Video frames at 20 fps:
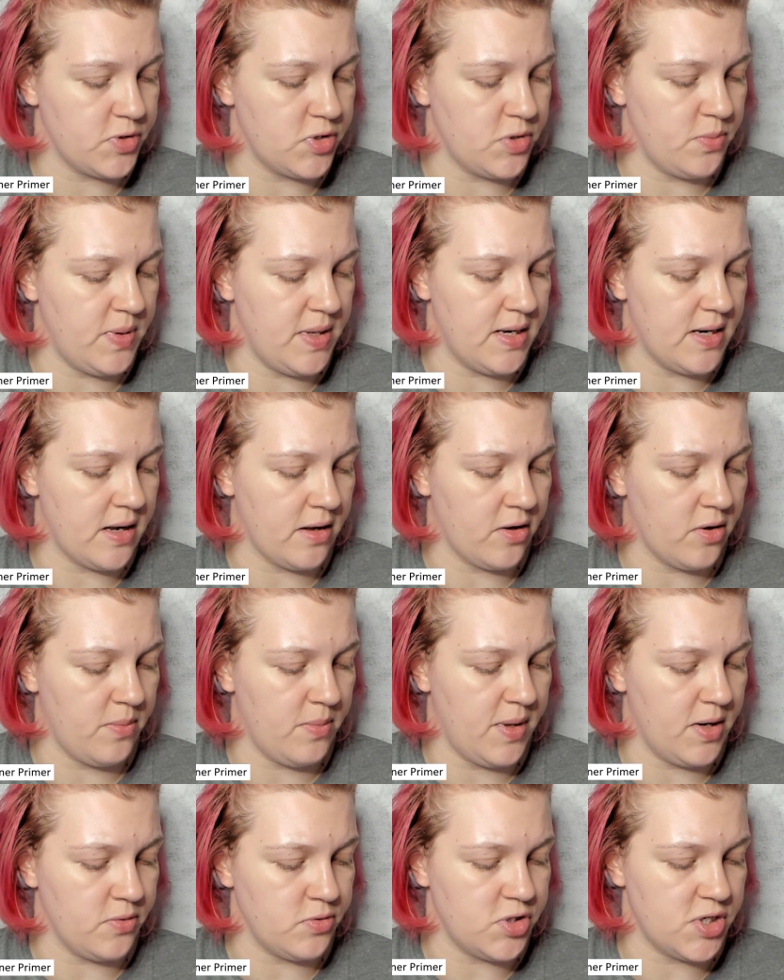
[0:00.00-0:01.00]
to be
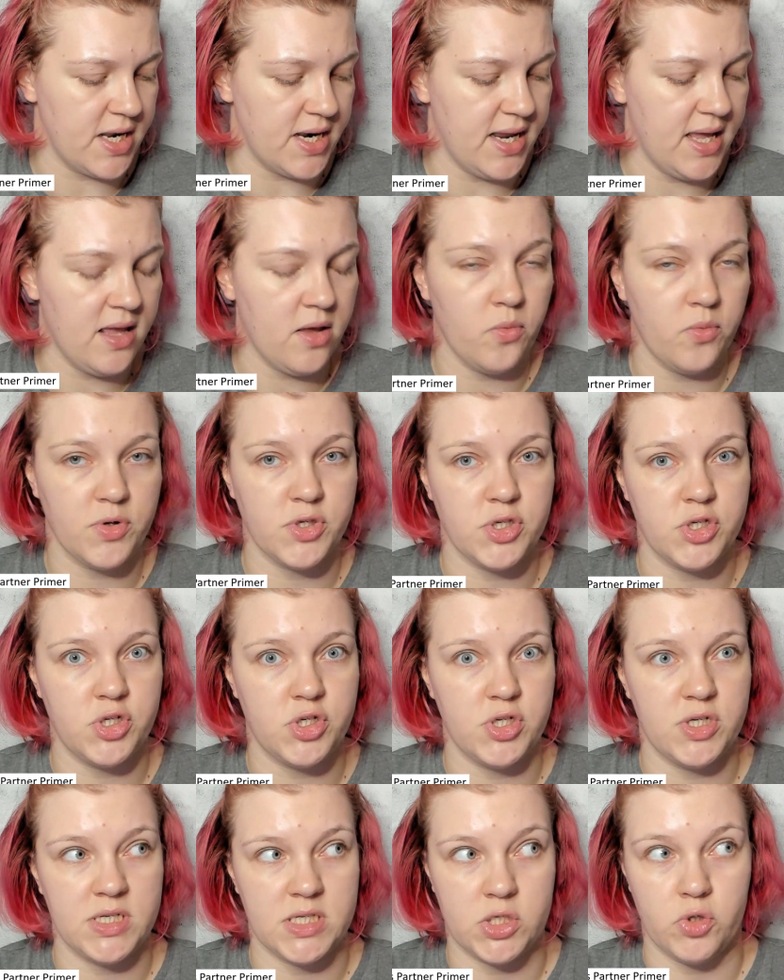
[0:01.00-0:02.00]
non-comedogenic,
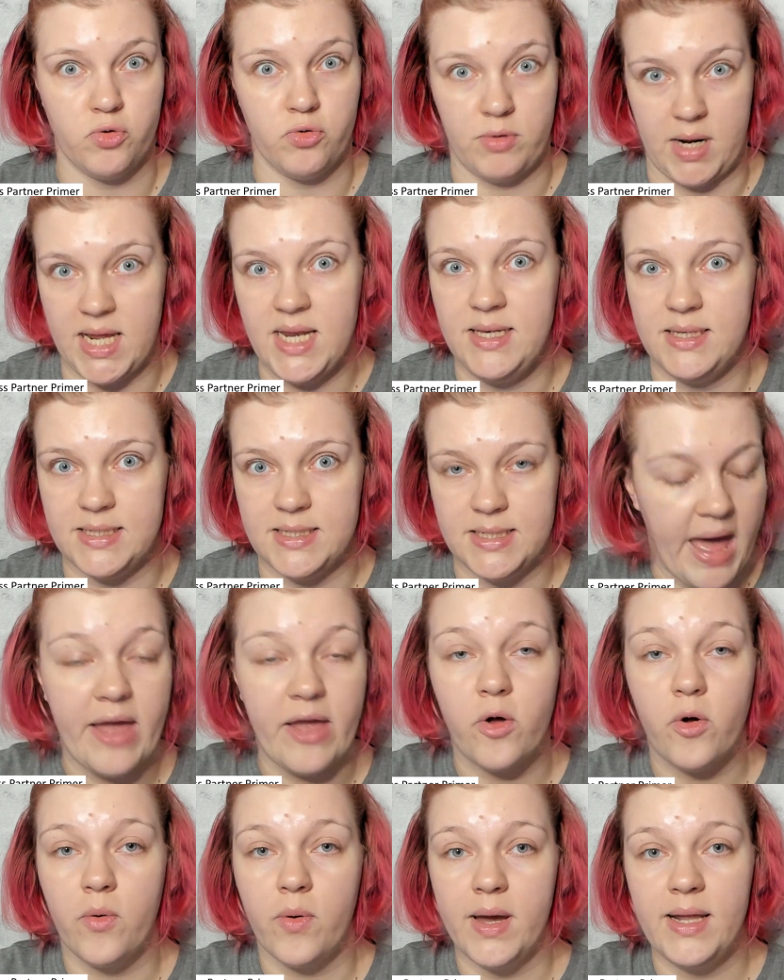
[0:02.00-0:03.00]
which is great. I
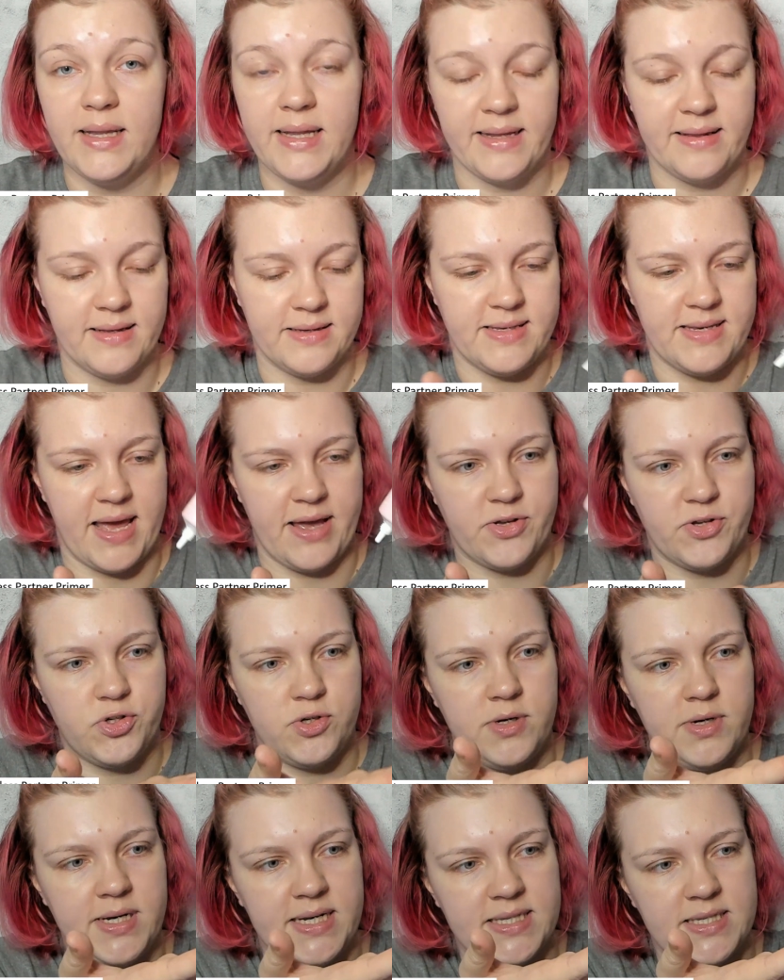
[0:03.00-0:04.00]
quite like the
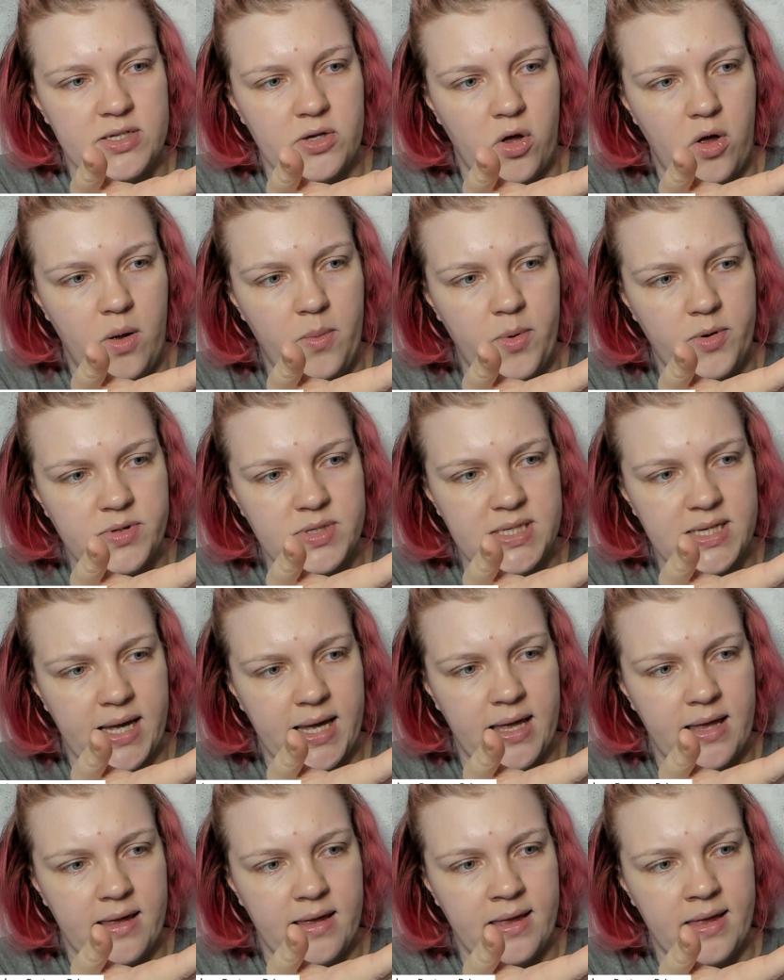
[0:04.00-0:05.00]
texture. It's almost
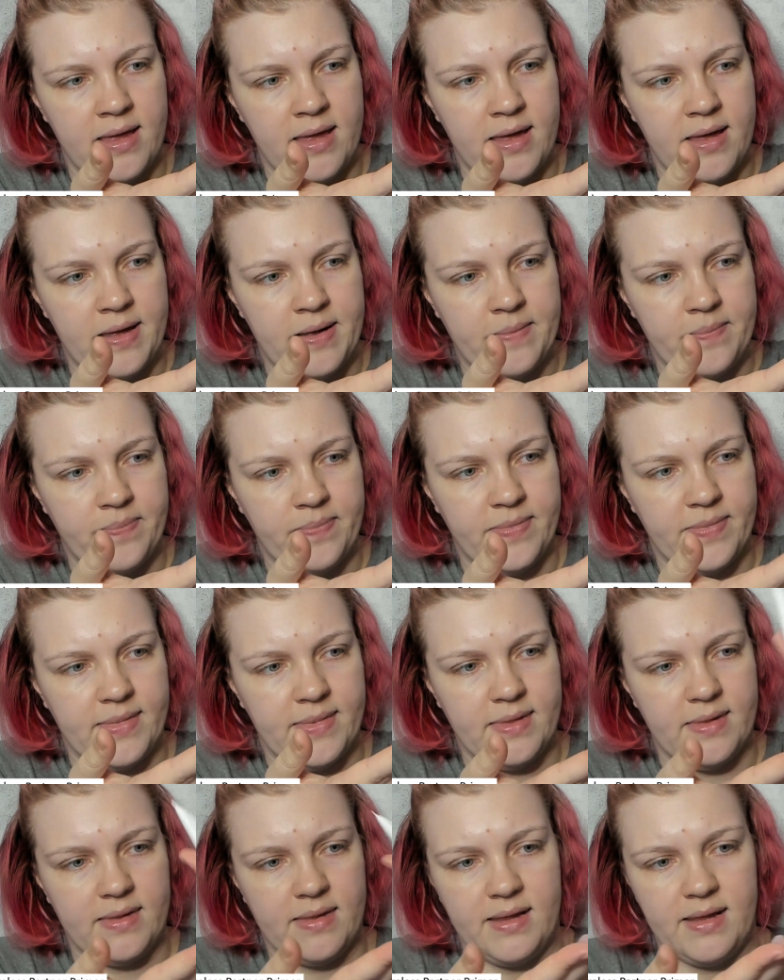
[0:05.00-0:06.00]
like
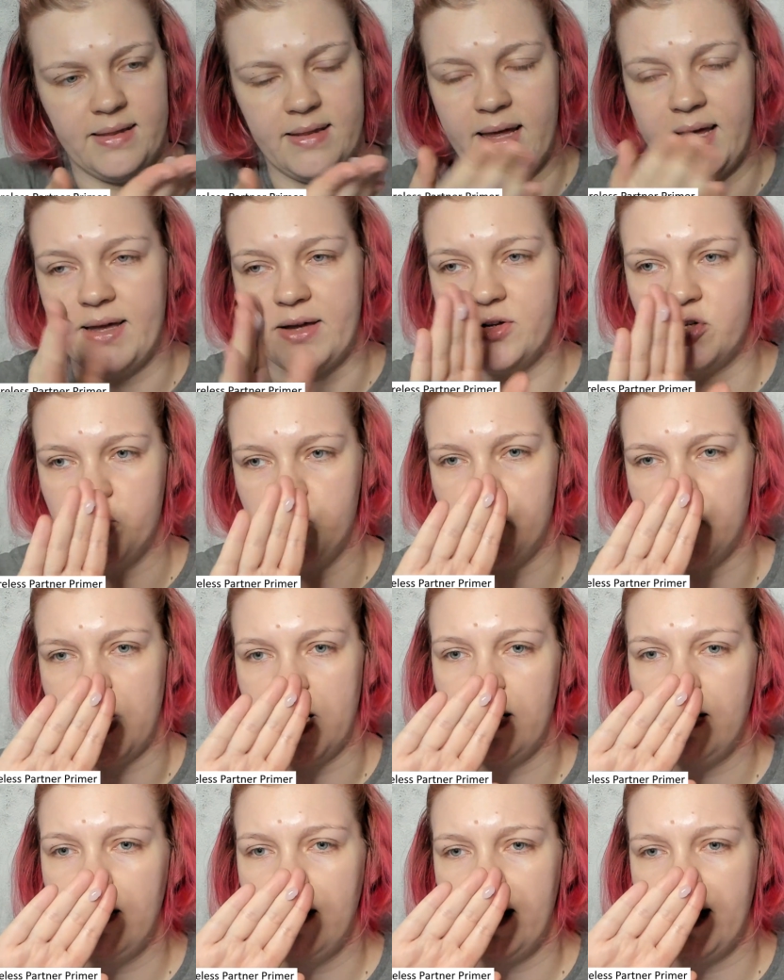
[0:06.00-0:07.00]
a
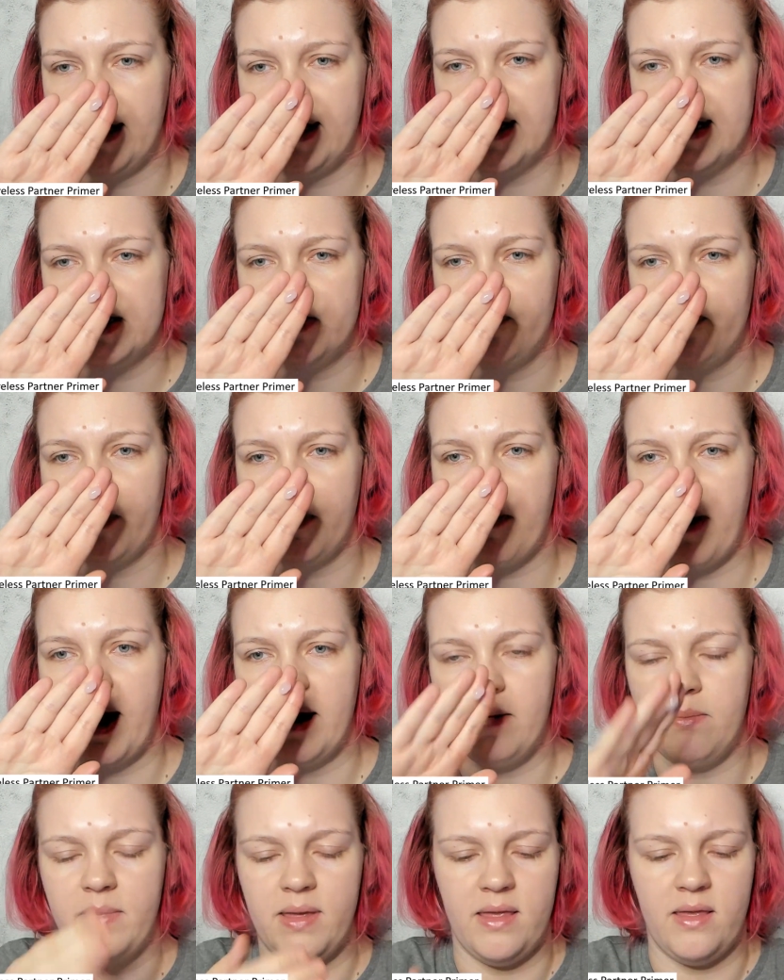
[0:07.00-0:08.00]
gel. It doesn't
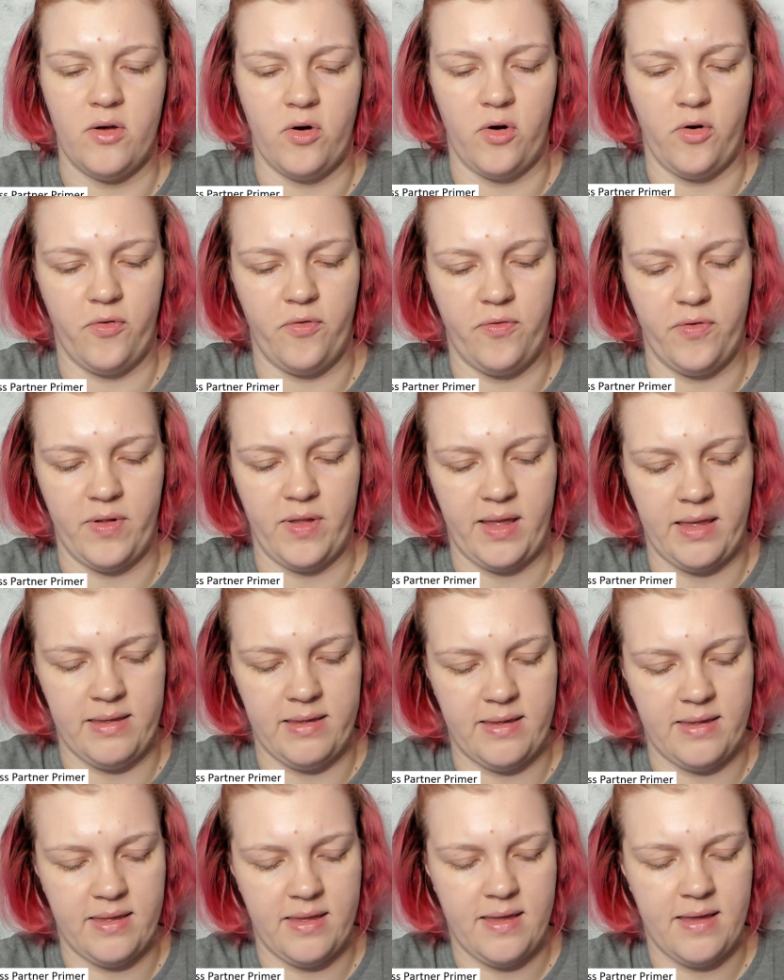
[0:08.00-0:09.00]
remind me of
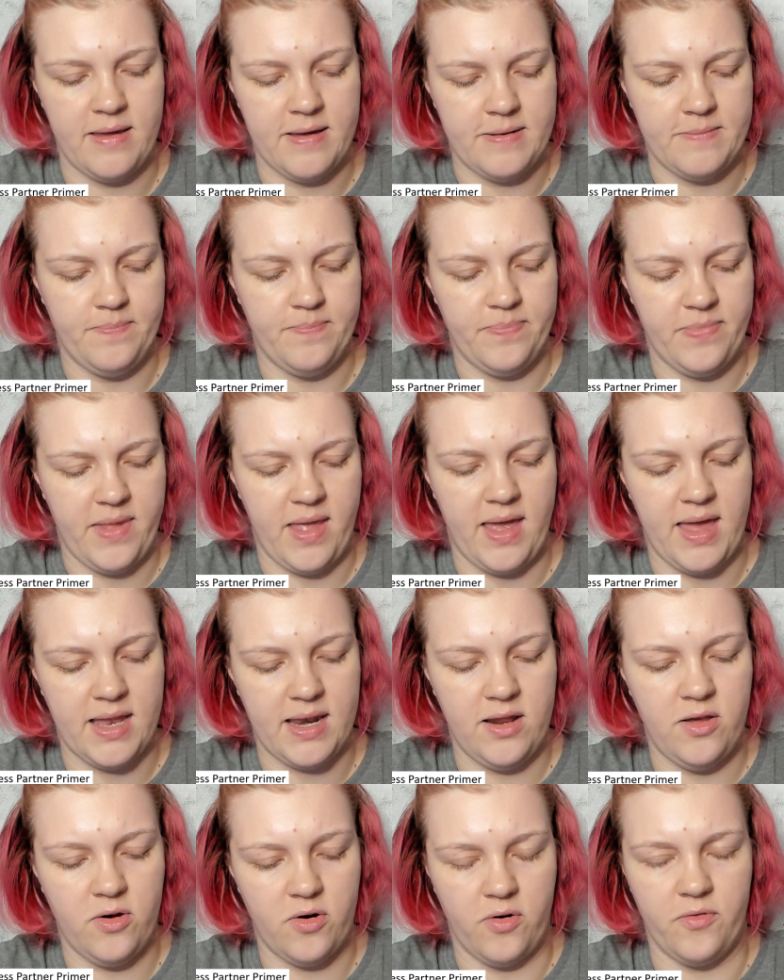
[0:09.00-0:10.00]
like
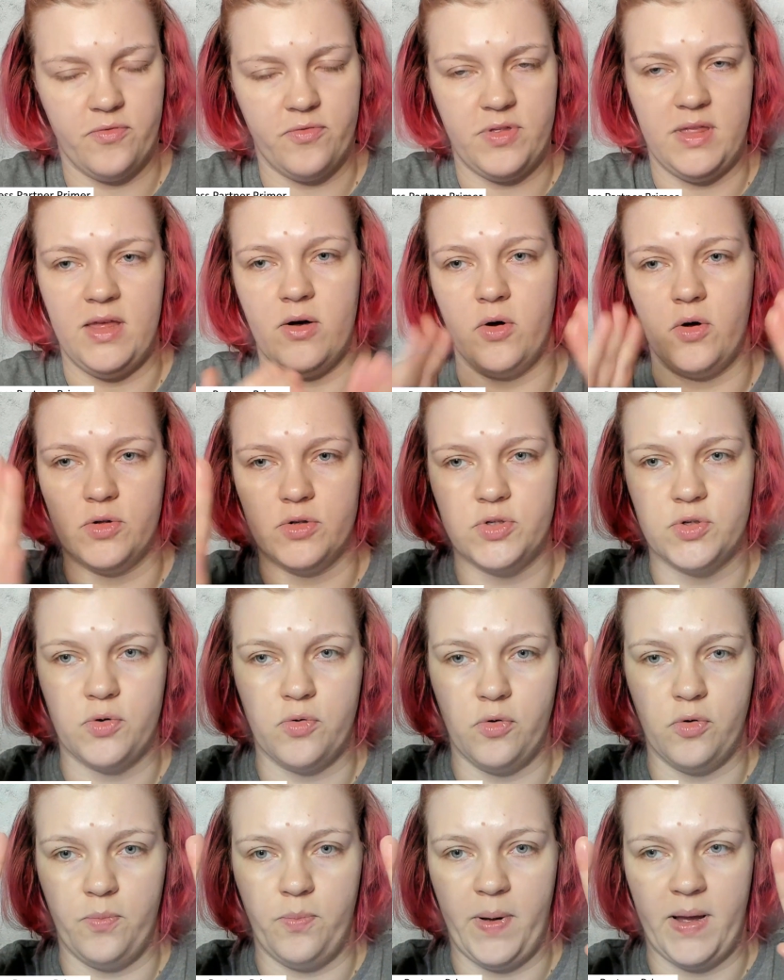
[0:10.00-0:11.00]
any of the old
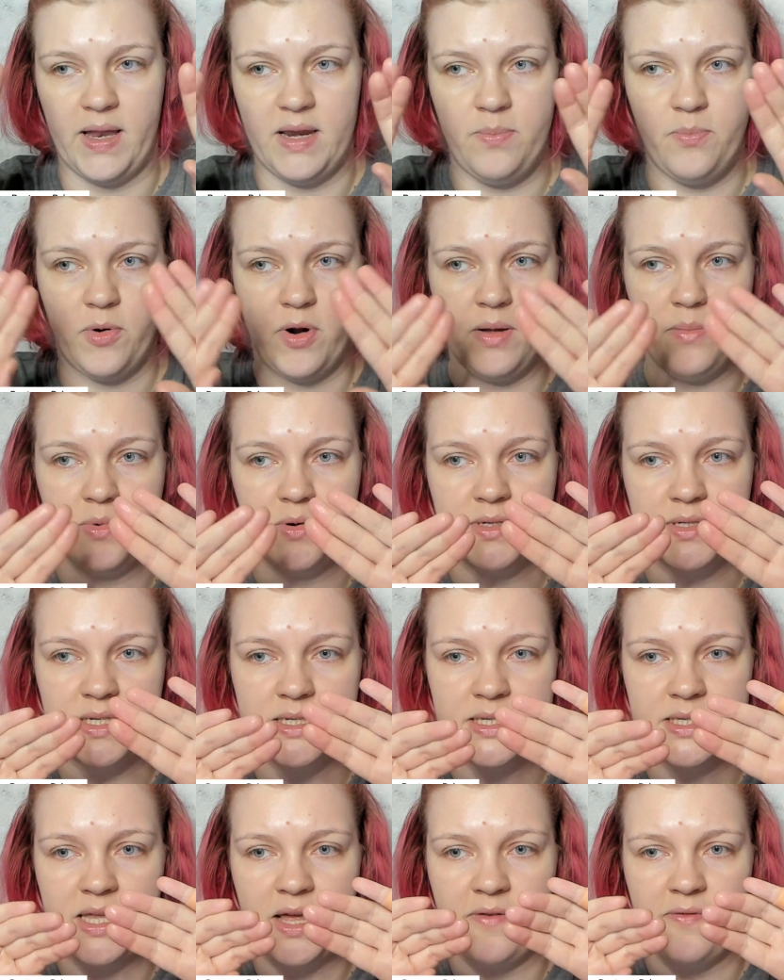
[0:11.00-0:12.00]
school putty primers
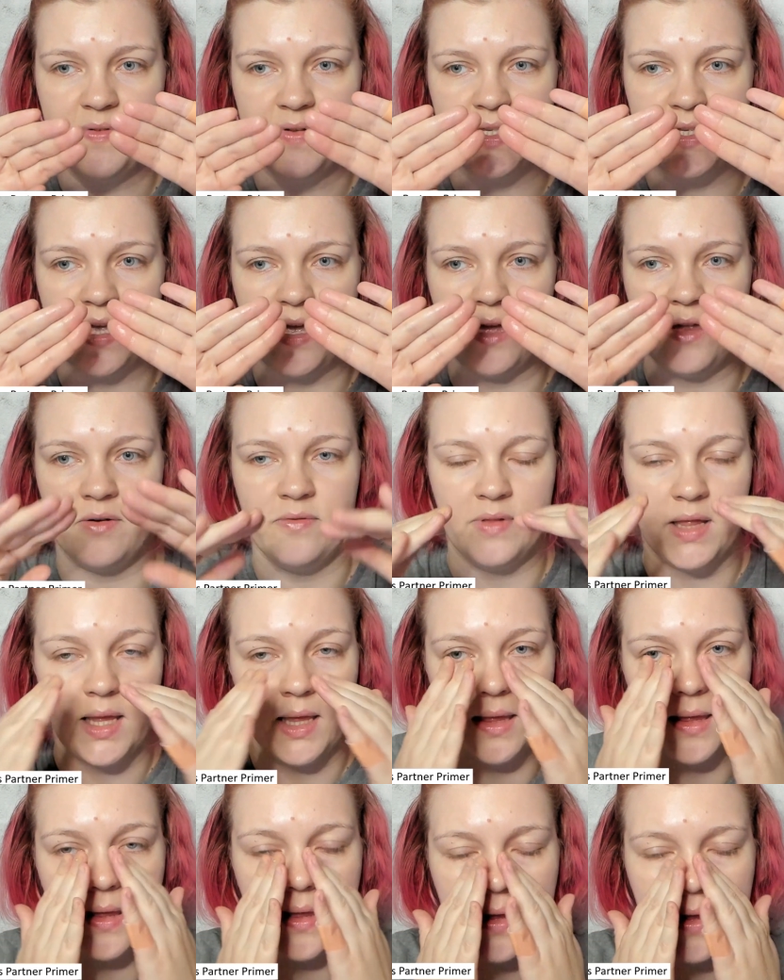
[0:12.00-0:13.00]
and stuff. It's kind of
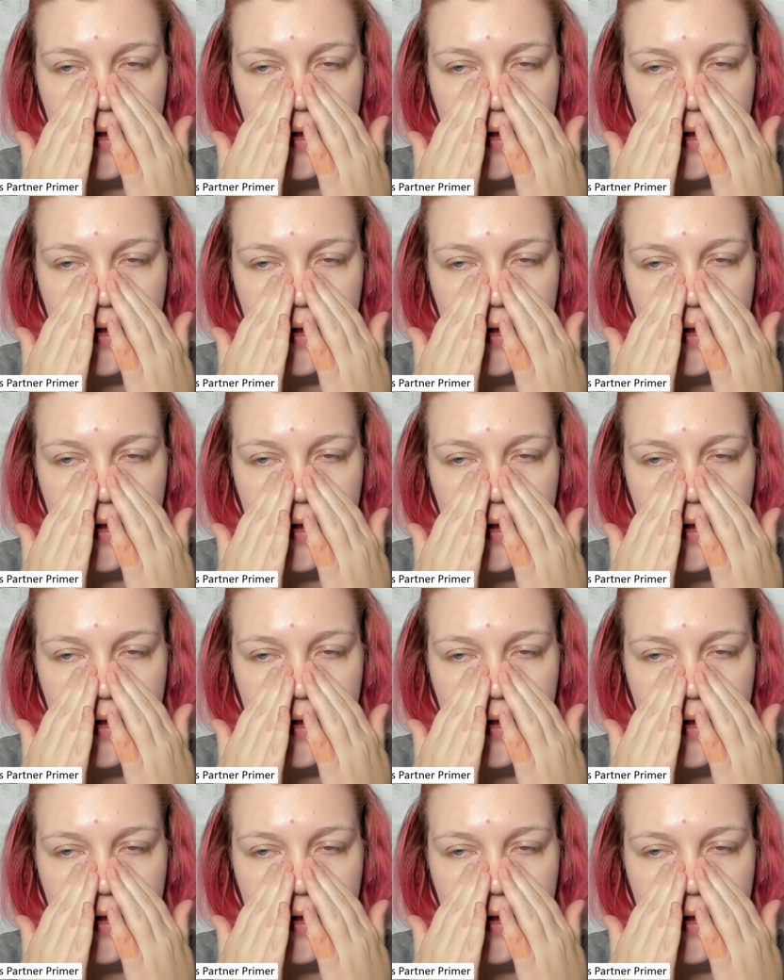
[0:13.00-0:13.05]
like,